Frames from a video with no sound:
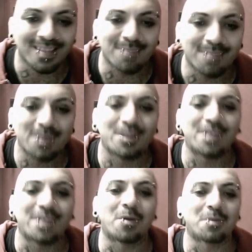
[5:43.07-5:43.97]
that people that
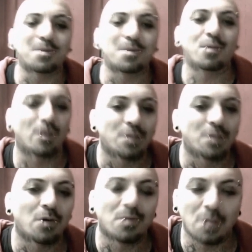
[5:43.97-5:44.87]
know me really well
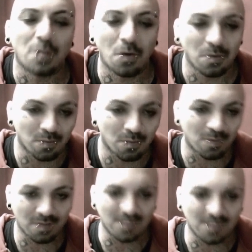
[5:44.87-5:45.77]
know know
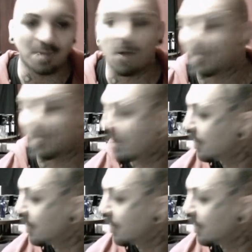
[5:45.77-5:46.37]
this about me.